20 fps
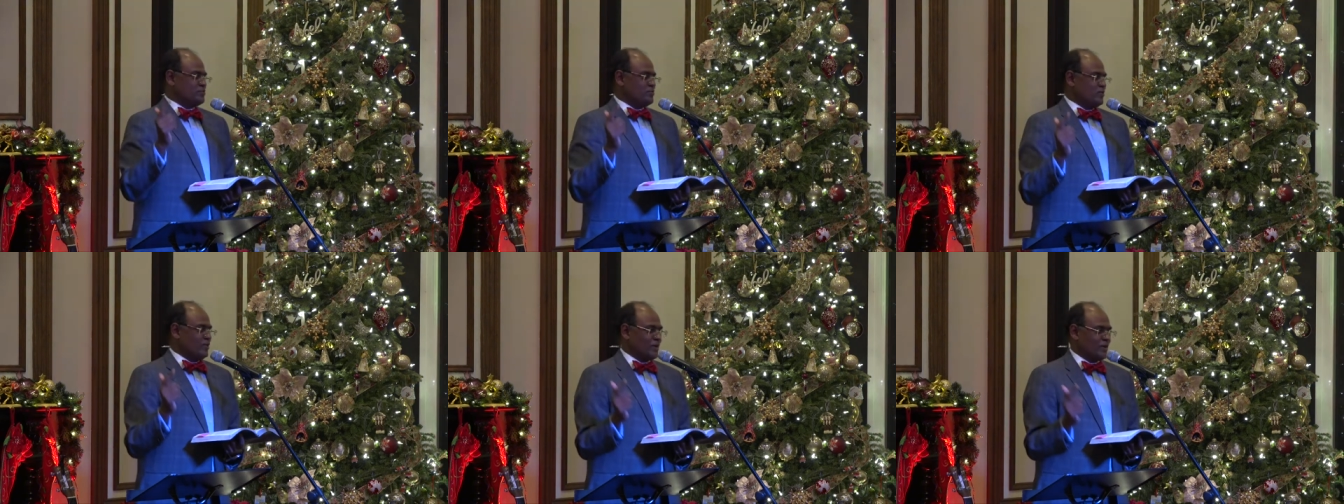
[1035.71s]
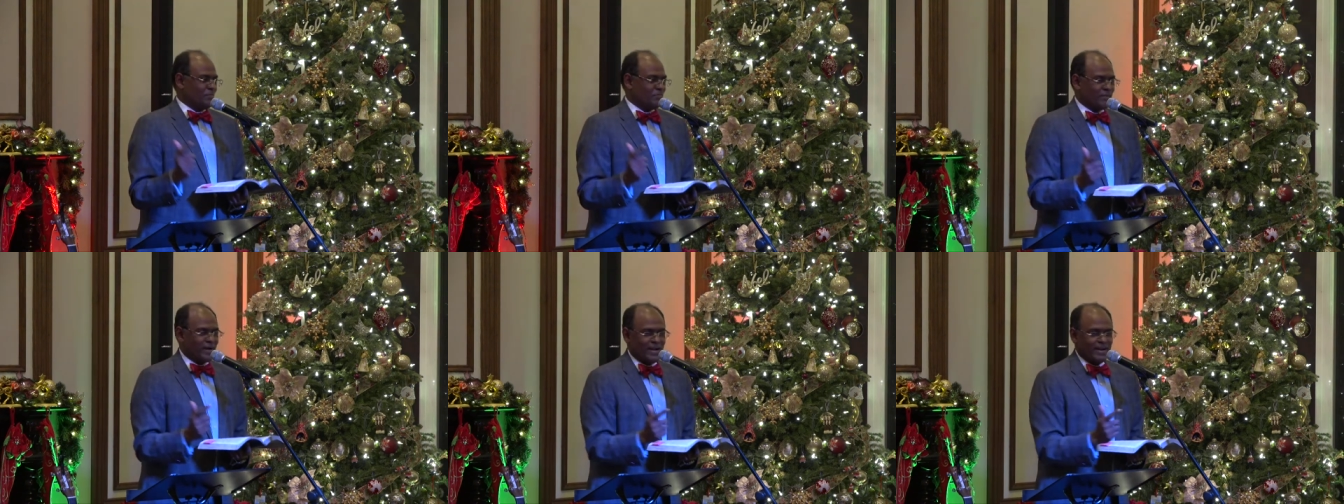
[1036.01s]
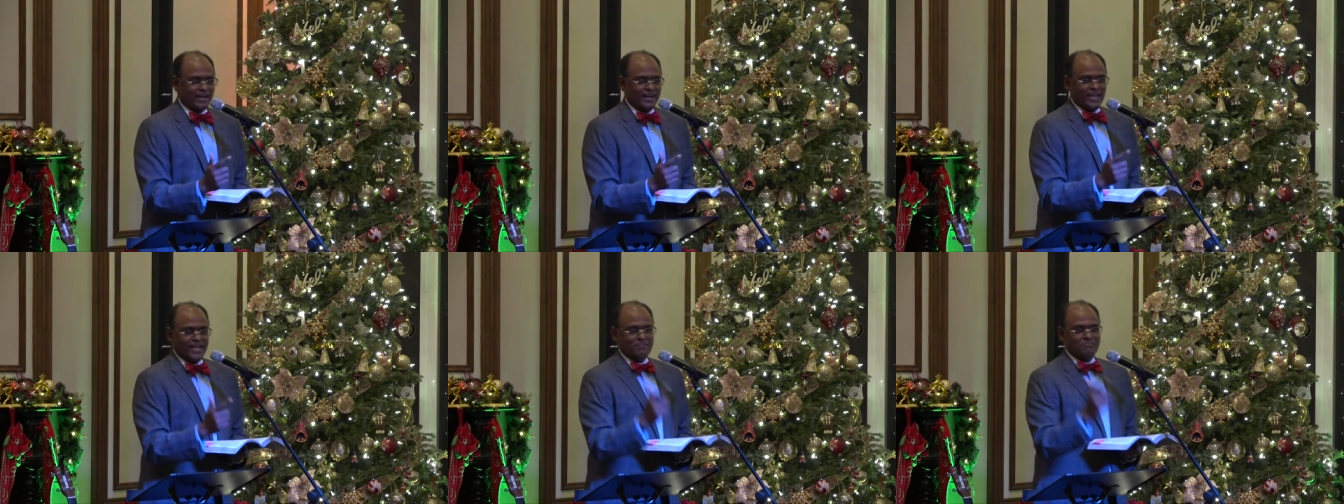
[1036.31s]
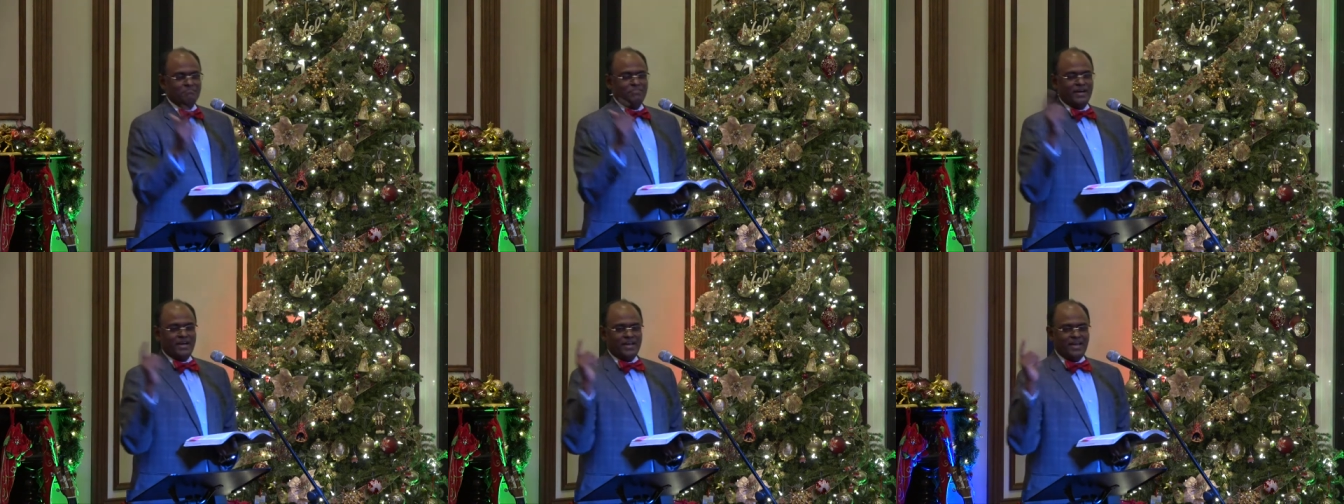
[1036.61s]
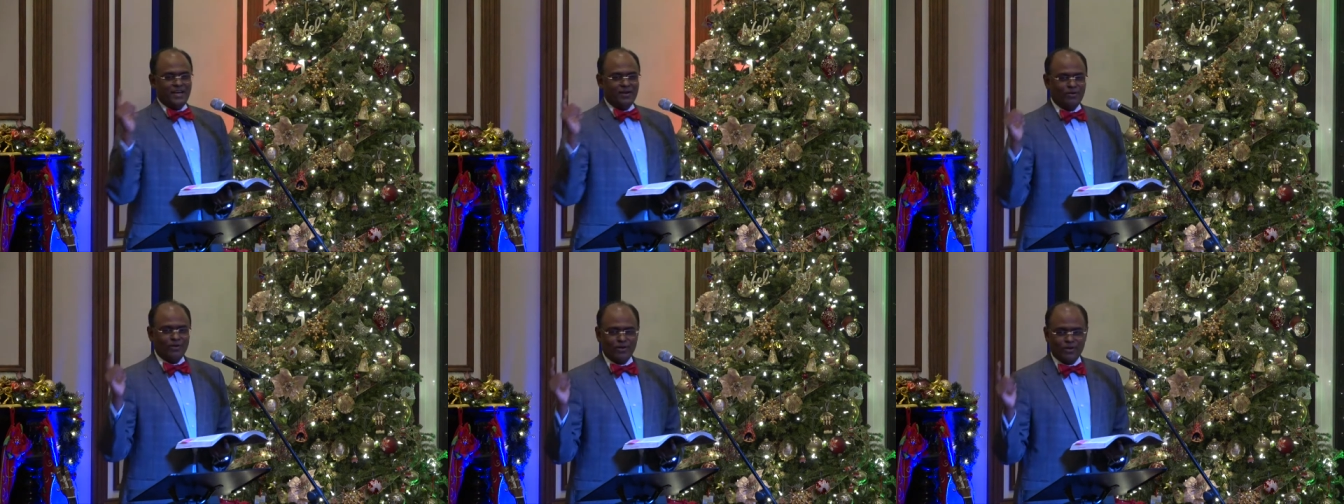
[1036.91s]
or a brand name
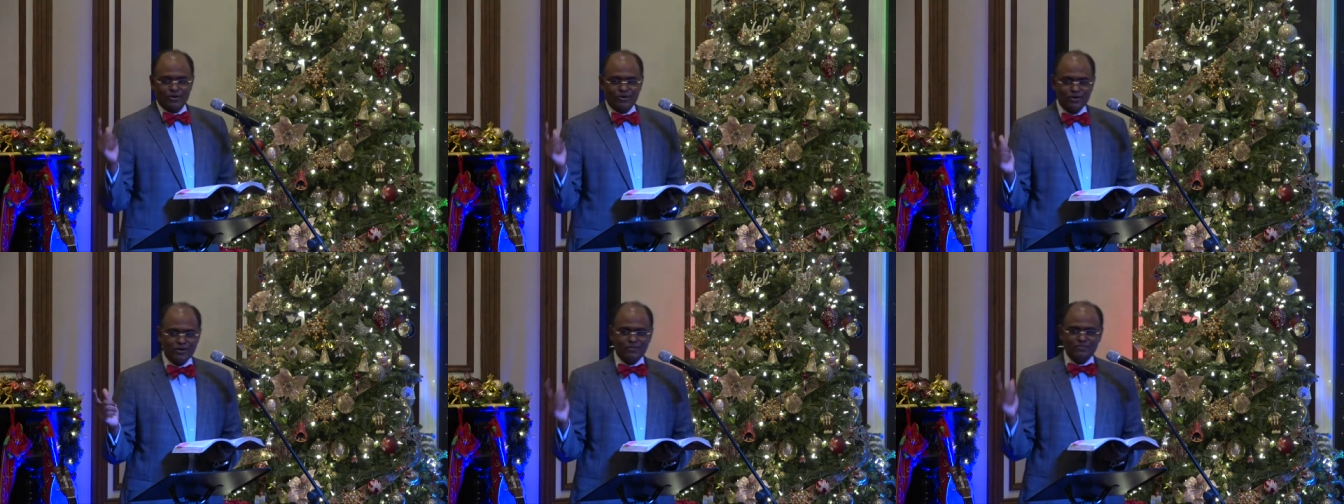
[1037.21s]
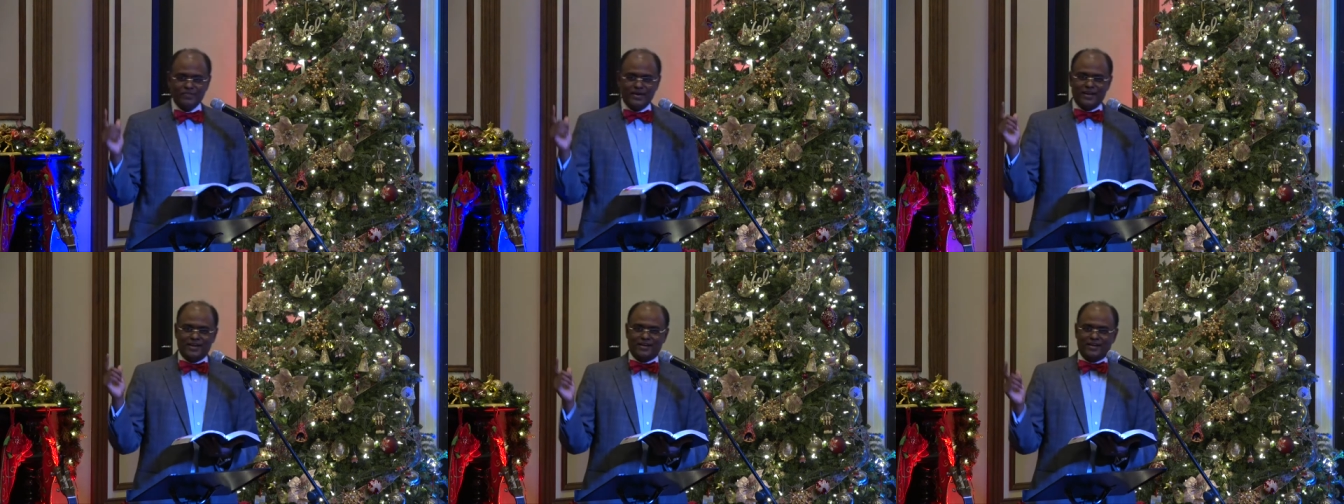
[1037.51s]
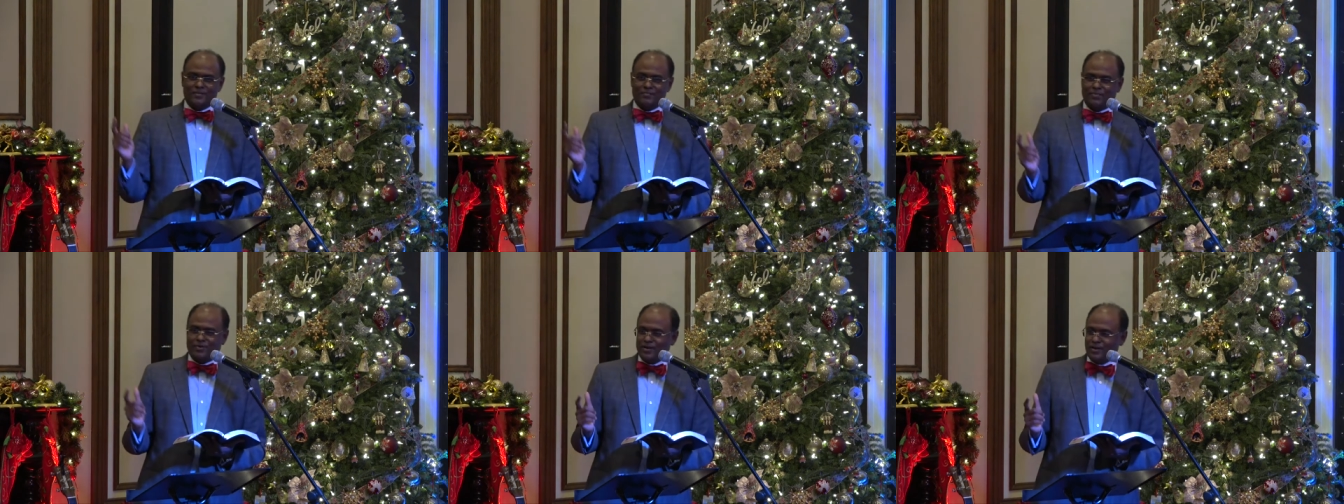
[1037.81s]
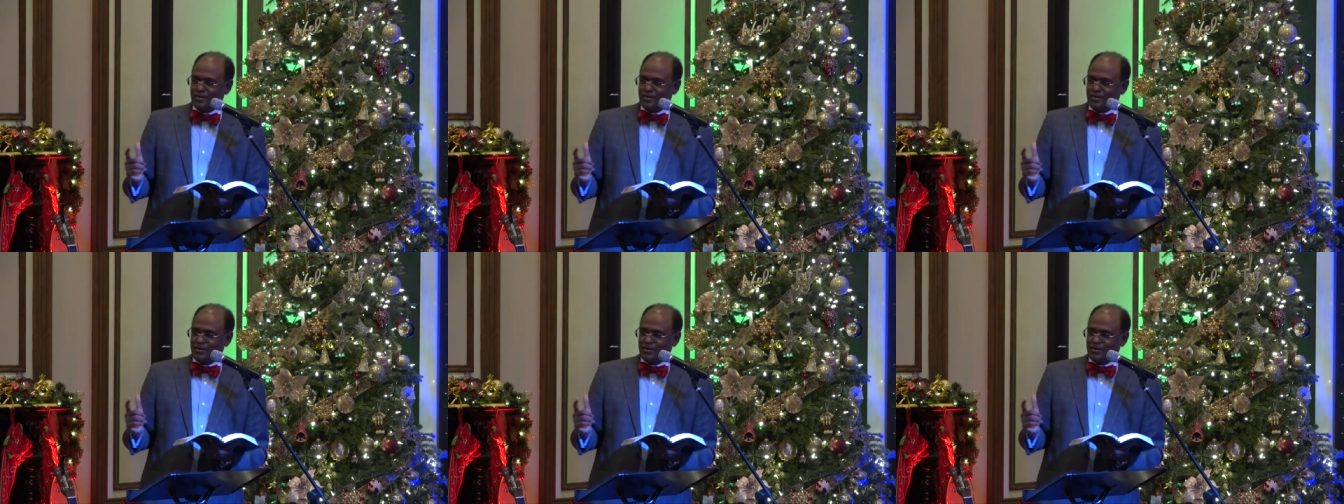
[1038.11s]
bag or a good makeup or